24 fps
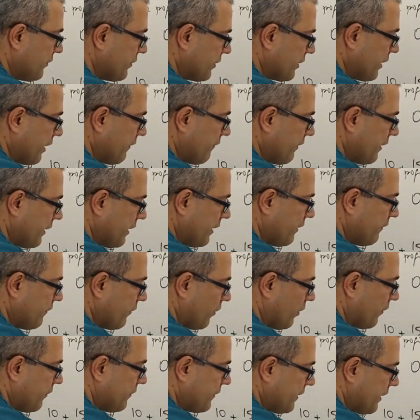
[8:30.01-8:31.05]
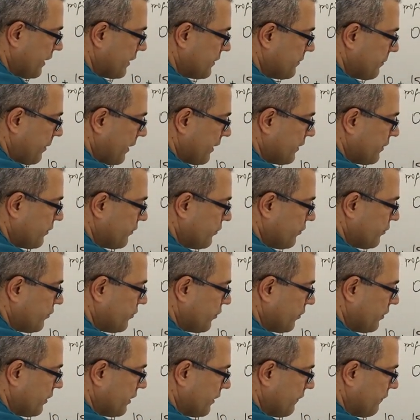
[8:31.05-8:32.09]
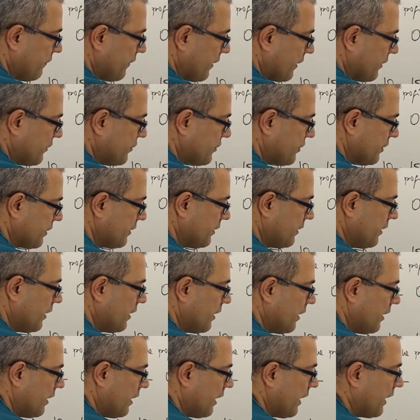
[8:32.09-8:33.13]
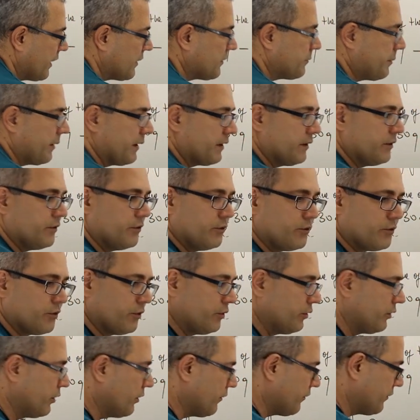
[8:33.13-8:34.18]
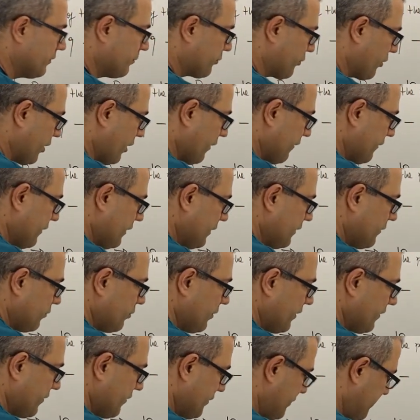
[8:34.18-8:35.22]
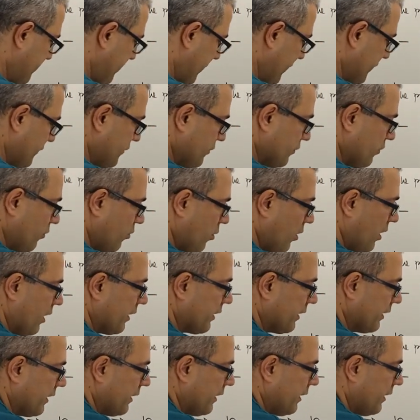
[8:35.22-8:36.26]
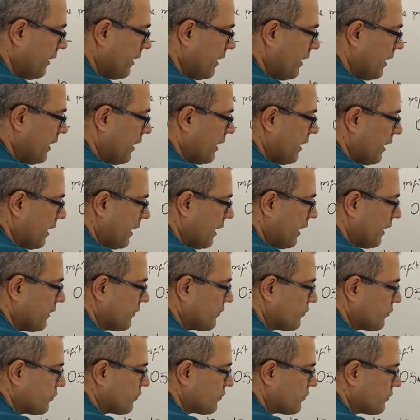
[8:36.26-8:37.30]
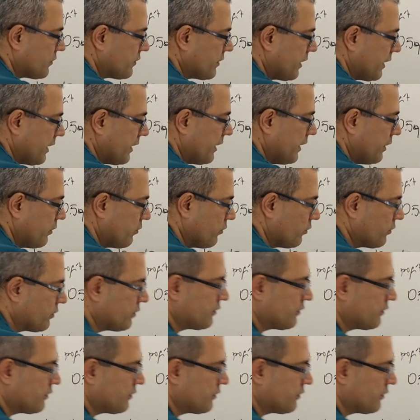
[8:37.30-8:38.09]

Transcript: derivative of the expected utility function, expected utility of the profit with respect to quantity, and set it equal